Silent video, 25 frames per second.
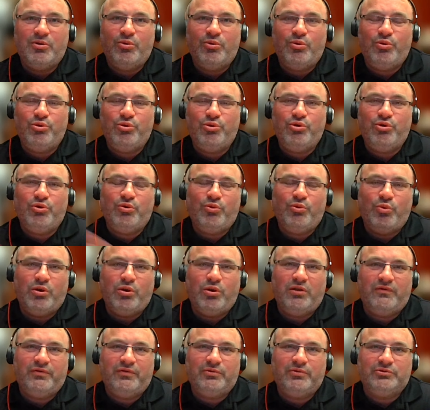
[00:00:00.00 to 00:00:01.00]
your
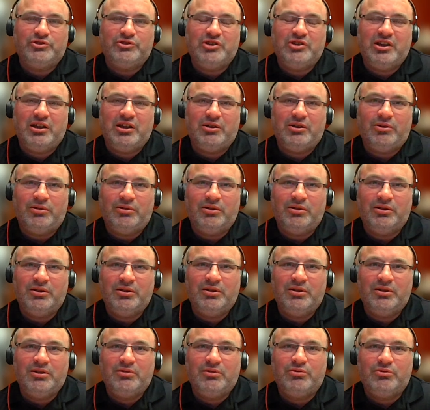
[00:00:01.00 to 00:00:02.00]
wonderful channel
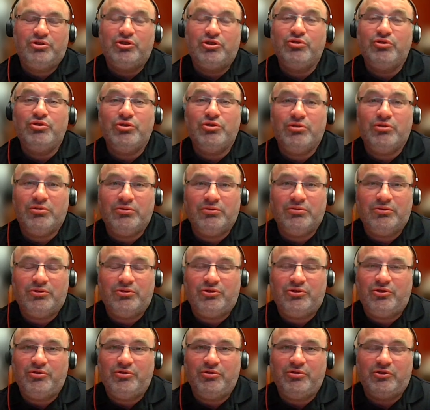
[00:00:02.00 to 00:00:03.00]
to your
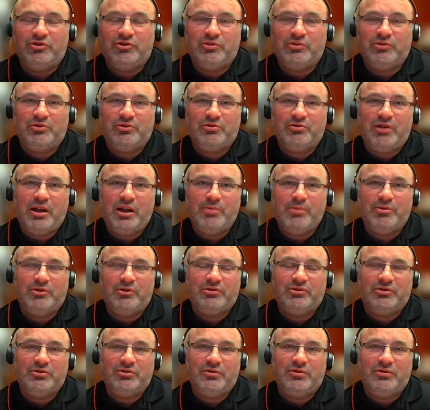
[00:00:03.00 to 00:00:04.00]
to your
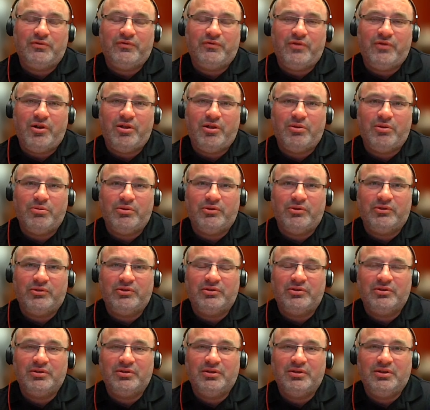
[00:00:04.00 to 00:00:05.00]
subscribers and your
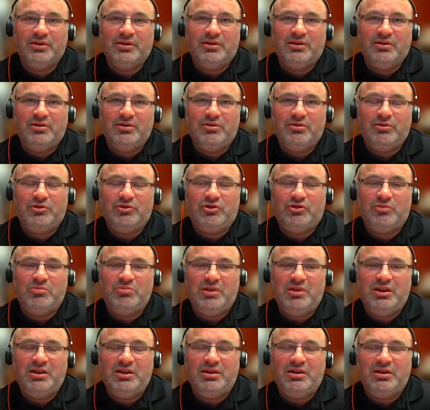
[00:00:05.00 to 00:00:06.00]
followers. You know, to
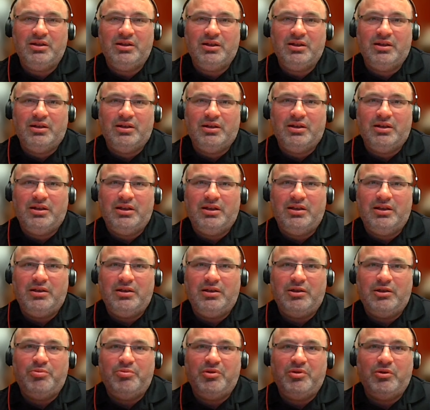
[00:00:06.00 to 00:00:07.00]
me,
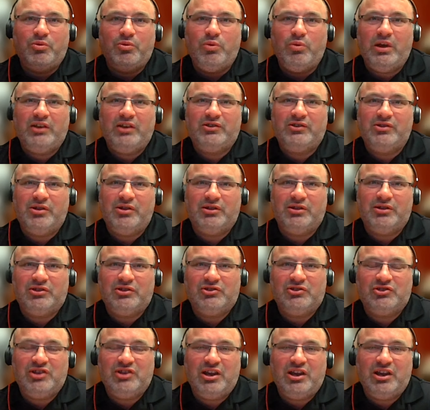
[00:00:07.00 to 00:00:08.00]
it would be a waste not to
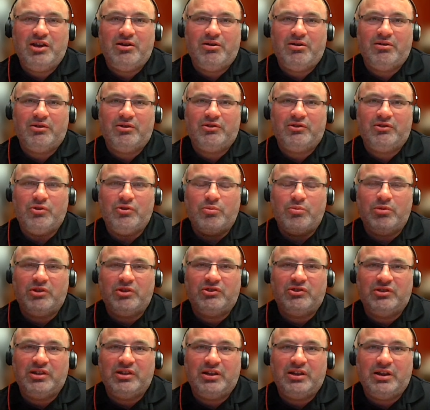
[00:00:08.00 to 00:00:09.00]
share so
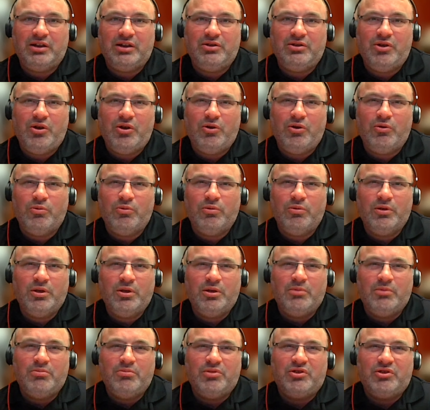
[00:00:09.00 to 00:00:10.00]
much that I know
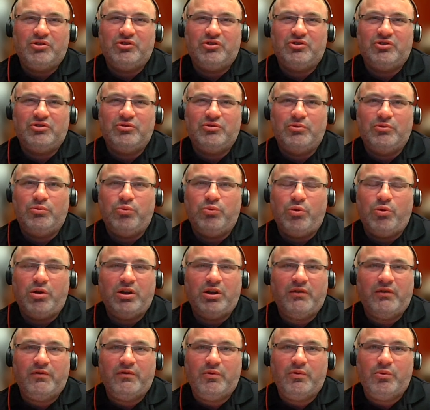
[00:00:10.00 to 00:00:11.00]
because you'd want
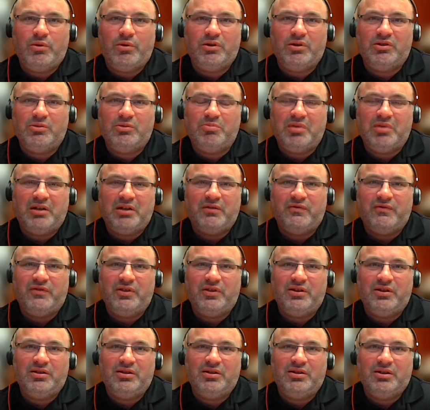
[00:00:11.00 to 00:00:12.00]
everyone to
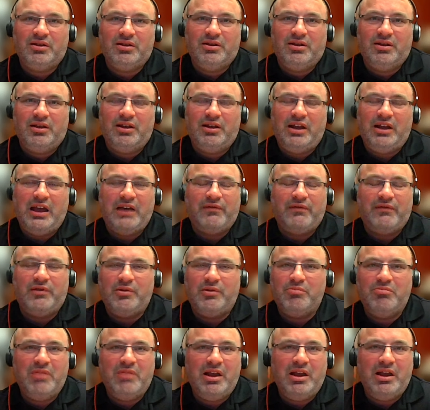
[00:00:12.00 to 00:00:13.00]
benefit and have an
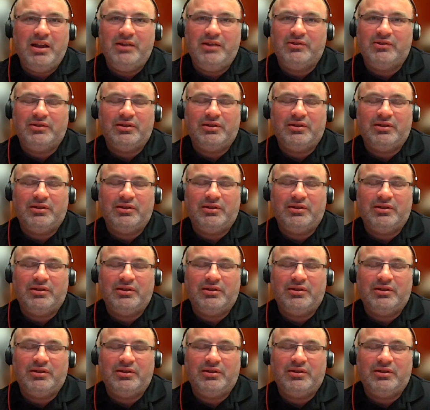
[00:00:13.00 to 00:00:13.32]
amazing